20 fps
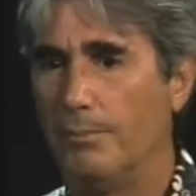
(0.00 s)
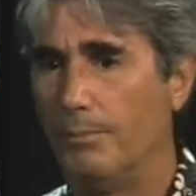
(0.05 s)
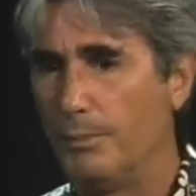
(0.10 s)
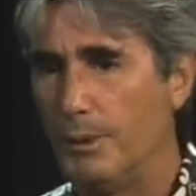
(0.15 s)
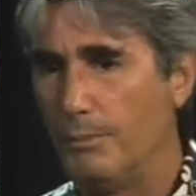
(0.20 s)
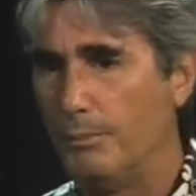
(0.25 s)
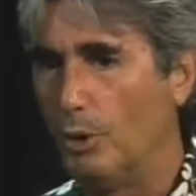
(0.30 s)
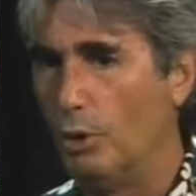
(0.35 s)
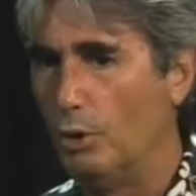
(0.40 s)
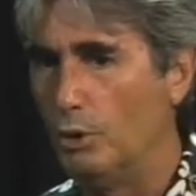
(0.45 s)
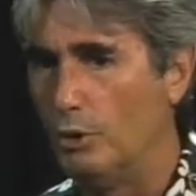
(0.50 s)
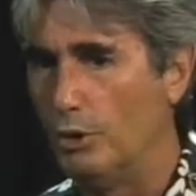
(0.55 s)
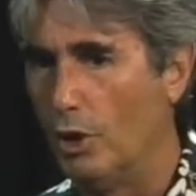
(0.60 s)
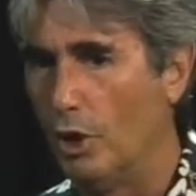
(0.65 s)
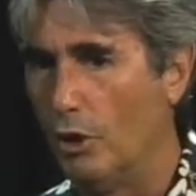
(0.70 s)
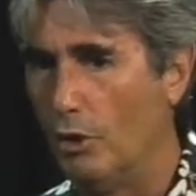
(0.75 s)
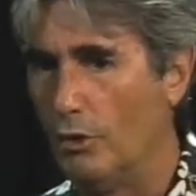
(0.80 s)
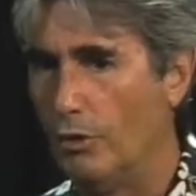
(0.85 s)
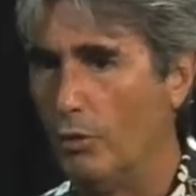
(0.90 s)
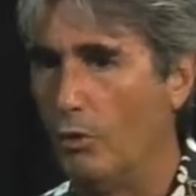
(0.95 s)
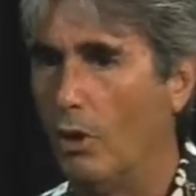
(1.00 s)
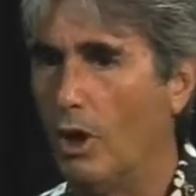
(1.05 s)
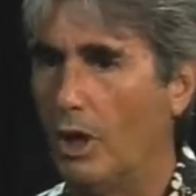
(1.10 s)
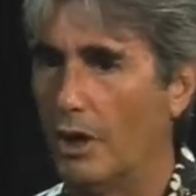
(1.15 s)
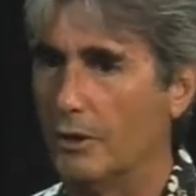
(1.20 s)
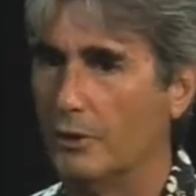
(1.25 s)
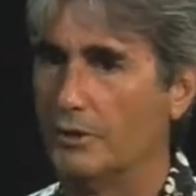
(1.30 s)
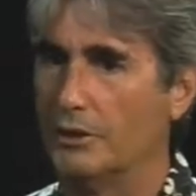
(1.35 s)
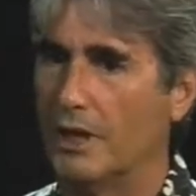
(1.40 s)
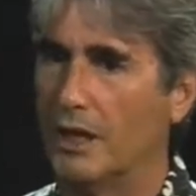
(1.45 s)
People who know the
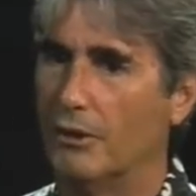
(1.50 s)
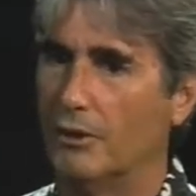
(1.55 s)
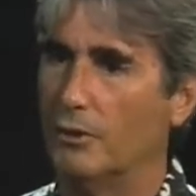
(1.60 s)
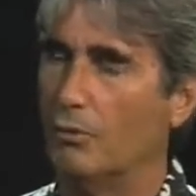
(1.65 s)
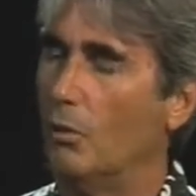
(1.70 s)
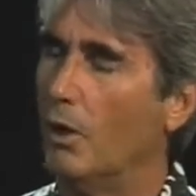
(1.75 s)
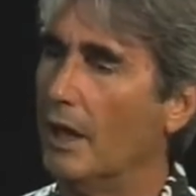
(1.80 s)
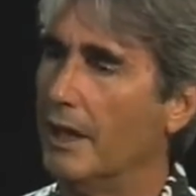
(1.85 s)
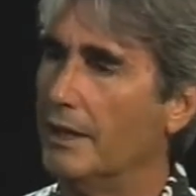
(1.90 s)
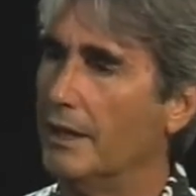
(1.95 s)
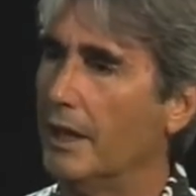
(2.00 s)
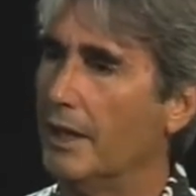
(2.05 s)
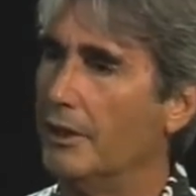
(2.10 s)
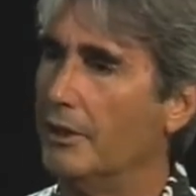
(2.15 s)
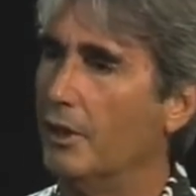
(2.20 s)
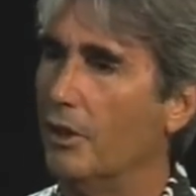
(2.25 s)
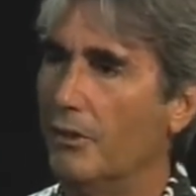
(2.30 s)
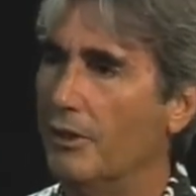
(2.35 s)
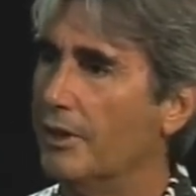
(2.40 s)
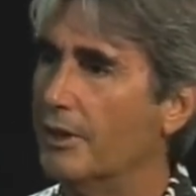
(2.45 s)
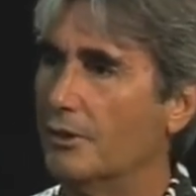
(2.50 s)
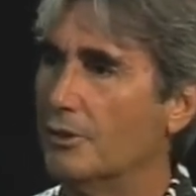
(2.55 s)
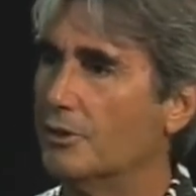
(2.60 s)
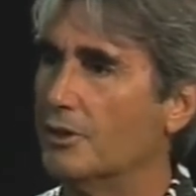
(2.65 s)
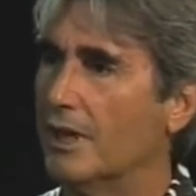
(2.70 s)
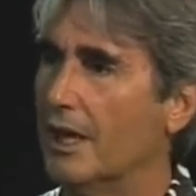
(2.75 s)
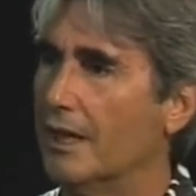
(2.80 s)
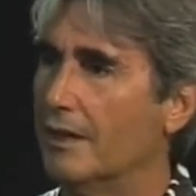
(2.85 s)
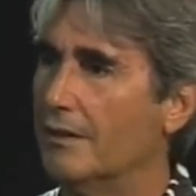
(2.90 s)
waters out in Waianae know that there's not